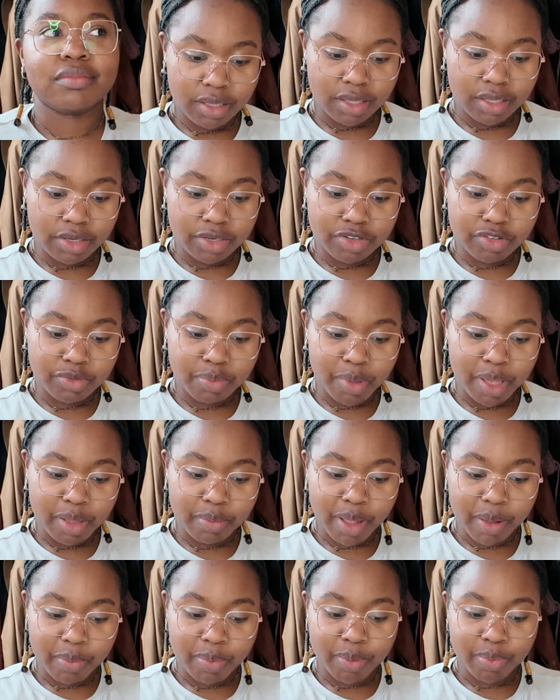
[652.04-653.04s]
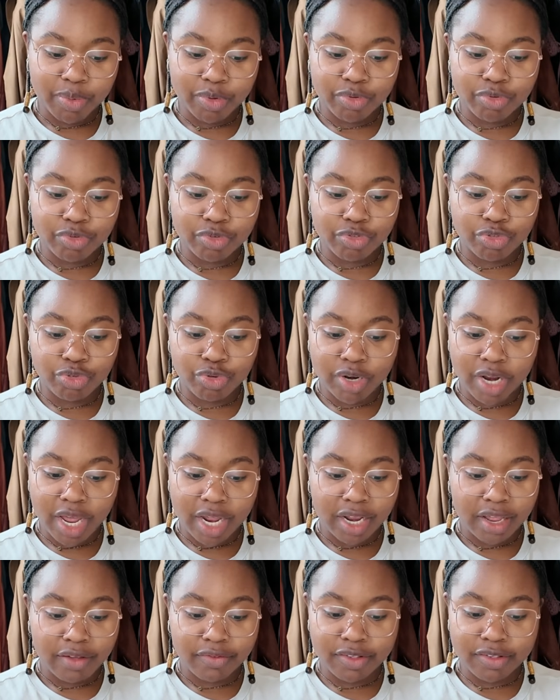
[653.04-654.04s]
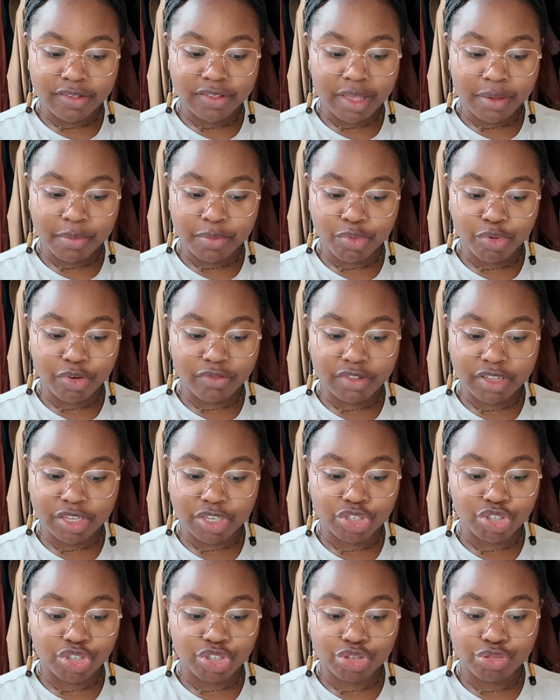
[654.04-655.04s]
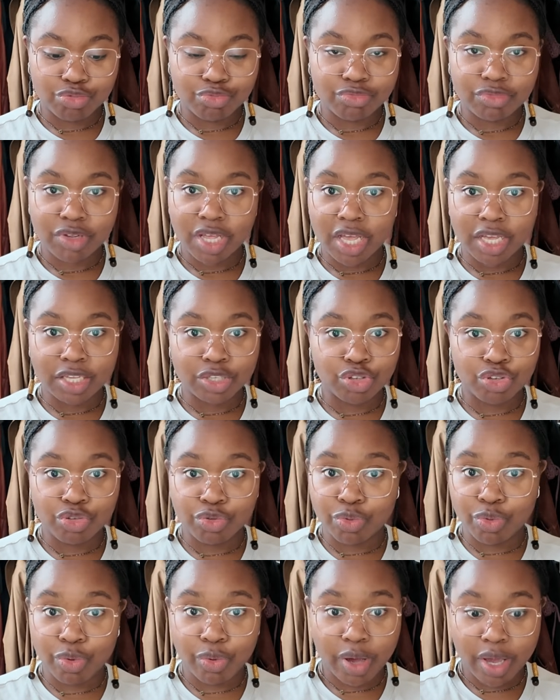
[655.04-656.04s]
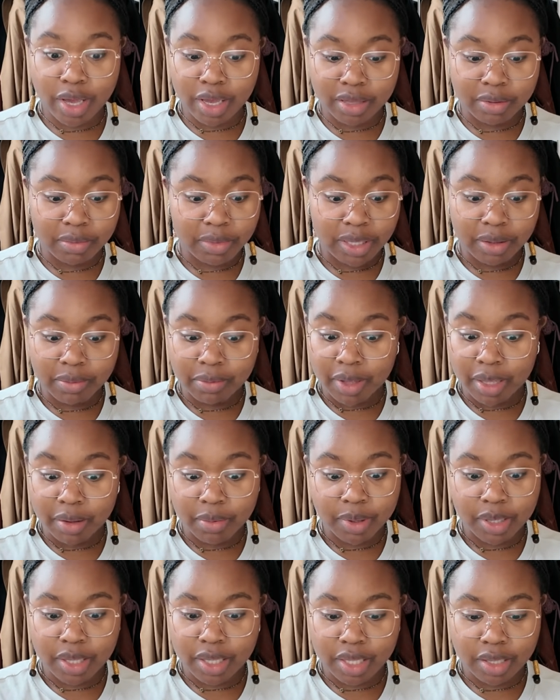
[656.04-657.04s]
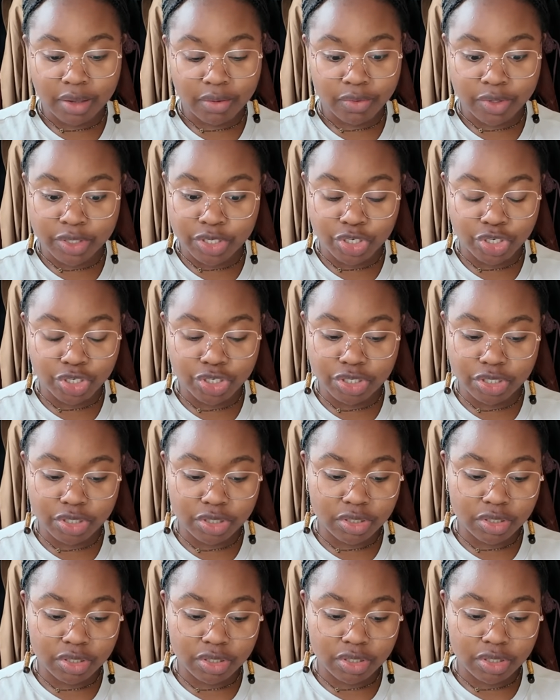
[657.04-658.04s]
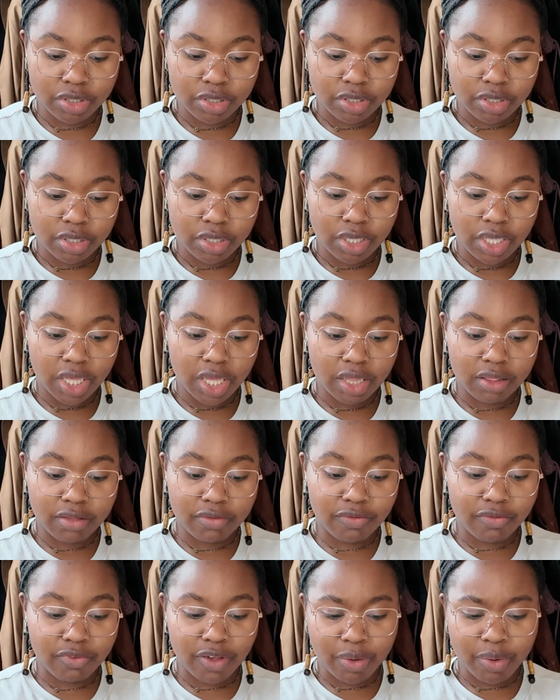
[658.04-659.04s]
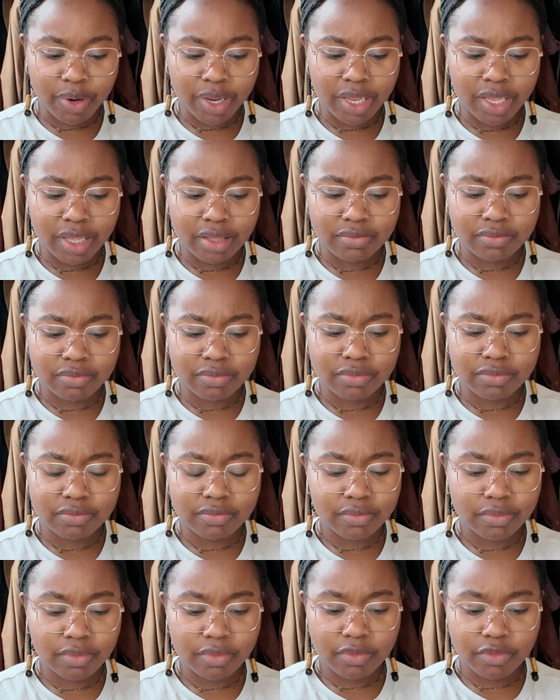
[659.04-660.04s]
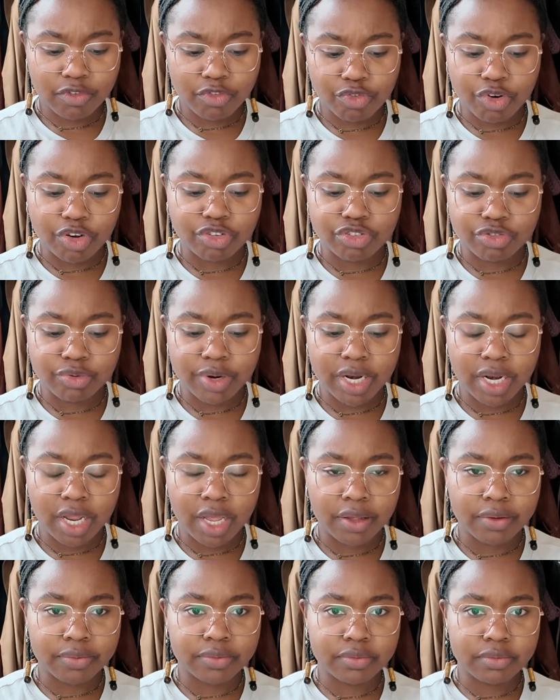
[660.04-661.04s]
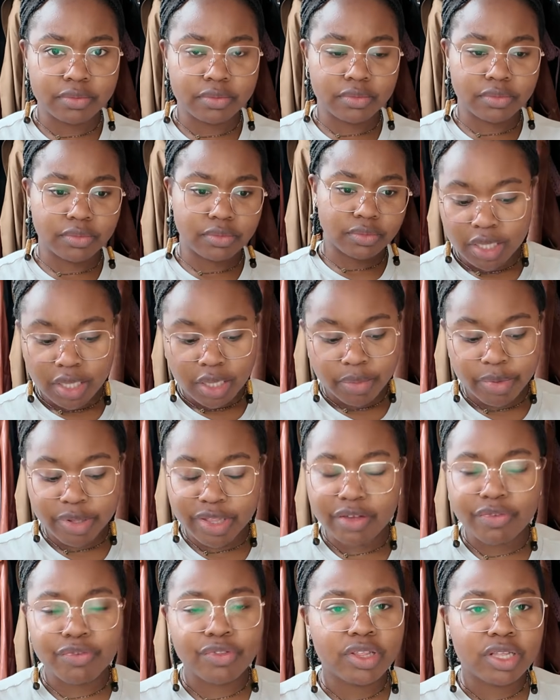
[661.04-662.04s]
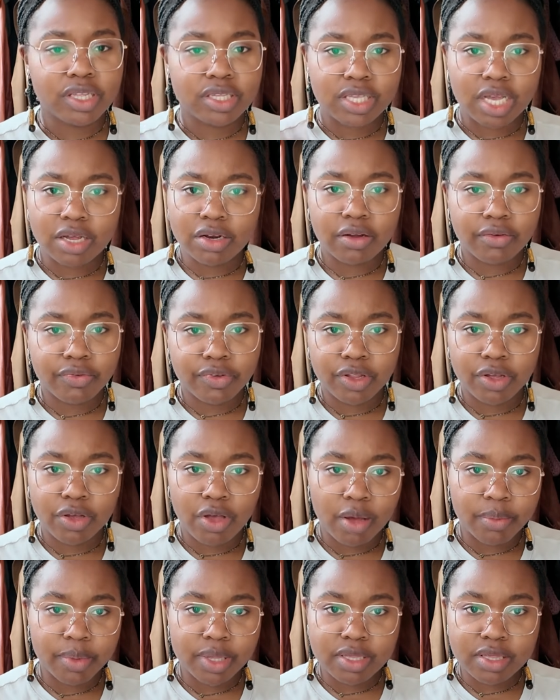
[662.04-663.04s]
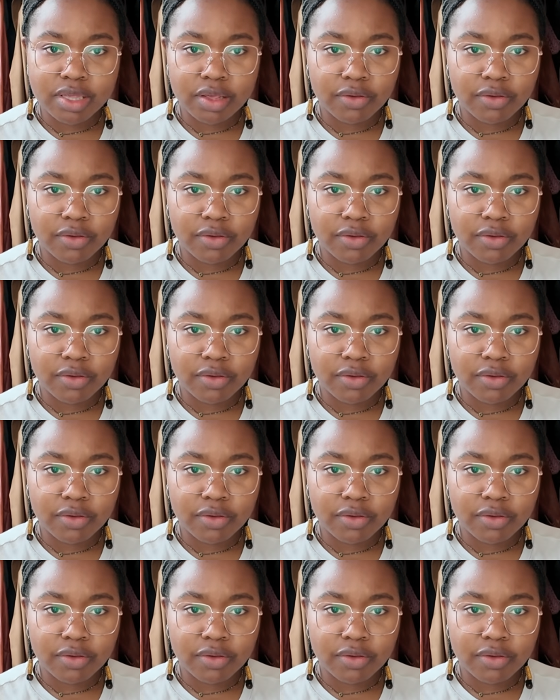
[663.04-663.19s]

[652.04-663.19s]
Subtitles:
It's just made by people who do not have the same privilege as you and me, maybe, which it's very frustrating. But definitely sound off in the comments